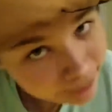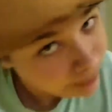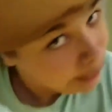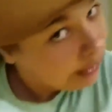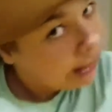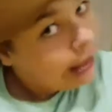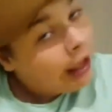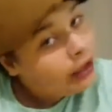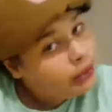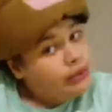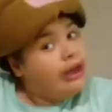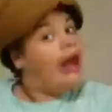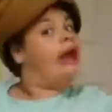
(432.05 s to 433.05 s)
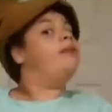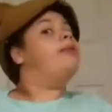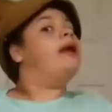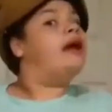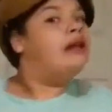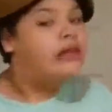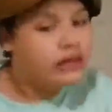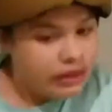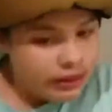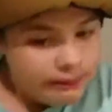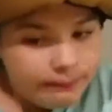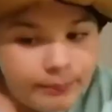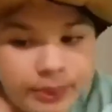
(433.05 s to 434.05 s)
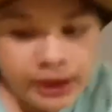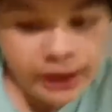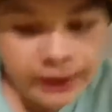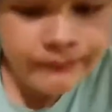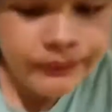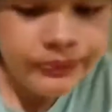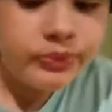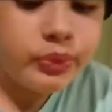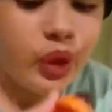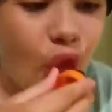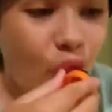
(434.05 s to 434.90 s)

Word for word: And I don't like man, but